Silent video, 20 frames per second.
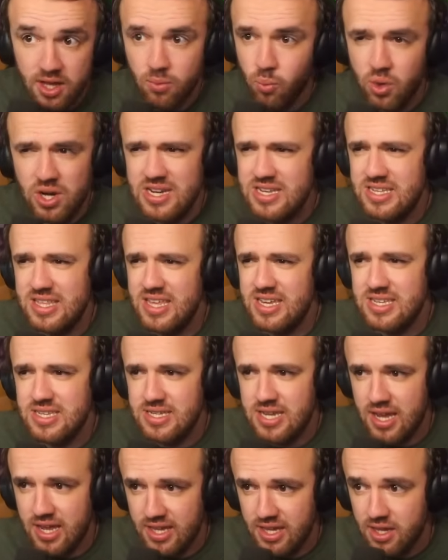What does this
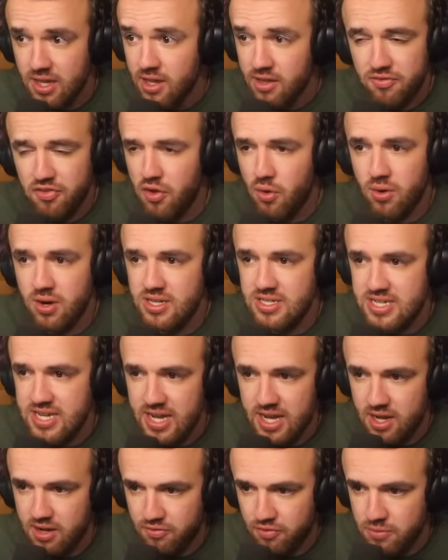tell you?
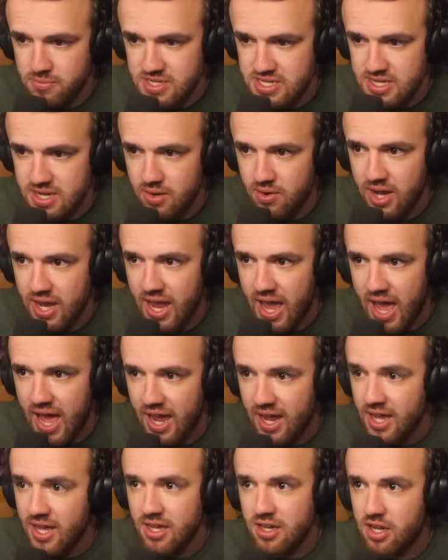Fiorentina from Serie
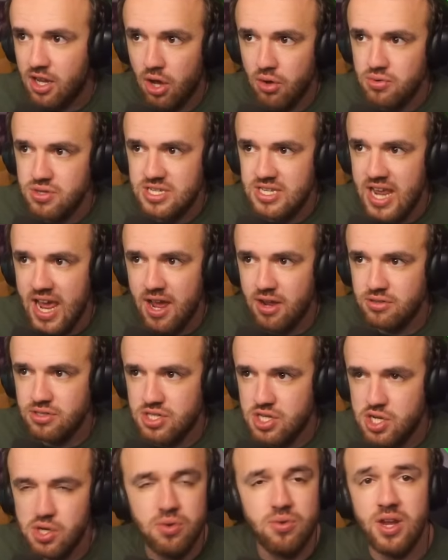A goes down
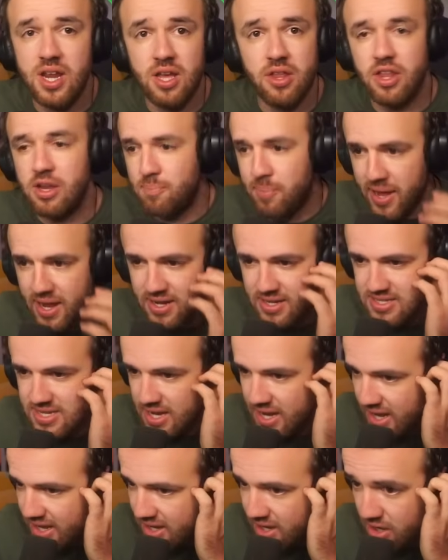2-0 at
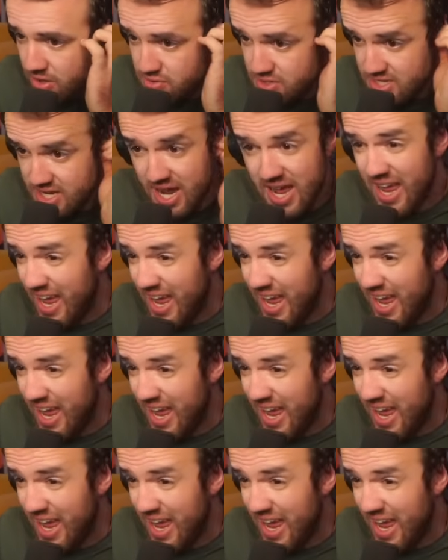Panathinaikos